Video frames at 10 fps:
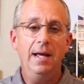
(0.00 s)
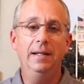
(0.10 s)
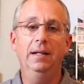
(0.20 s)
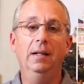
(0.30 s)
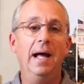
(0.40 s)

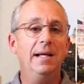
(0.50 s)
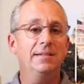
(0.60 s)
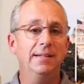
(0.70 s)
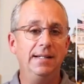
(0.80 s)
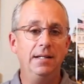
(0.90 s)
And then
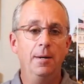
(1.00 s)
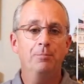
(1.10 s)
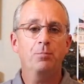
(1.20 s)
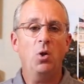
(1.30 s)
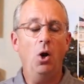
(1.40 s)
lastly,
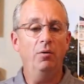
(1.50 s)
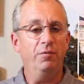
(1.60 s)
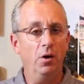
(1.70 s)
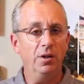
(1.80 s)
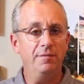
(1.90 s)
our
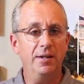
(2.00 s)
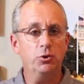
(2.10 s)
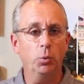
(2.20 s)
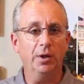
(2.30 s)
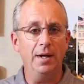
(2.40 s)
fall
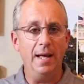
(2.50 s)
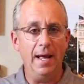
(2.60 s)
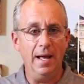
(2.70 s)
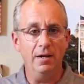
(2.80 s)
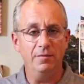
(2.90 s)
events, we're going to
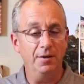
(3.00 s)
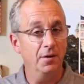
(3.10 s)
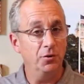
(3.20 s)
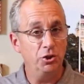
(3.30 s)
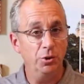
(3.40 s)
have
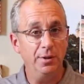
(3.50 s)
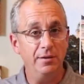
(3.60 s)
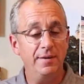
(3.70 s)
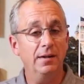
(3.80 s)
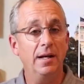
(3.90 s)
another shooting
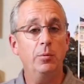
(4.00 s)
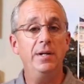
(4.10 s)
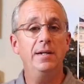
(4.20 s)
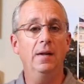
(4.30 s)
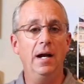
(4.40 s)
event like
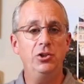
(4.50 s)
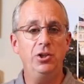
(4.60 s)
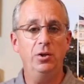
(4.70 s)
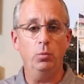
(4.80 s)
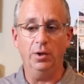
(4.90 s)
we did
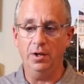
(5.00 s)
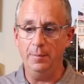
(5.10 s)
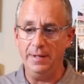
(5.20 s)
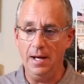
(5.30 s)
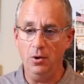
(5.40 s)
last year. We're going
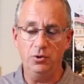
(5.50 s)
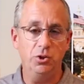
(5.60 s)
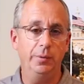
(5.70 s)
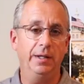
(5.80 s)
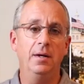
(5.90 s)
to be out
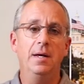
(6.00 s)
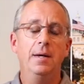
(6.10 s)
doing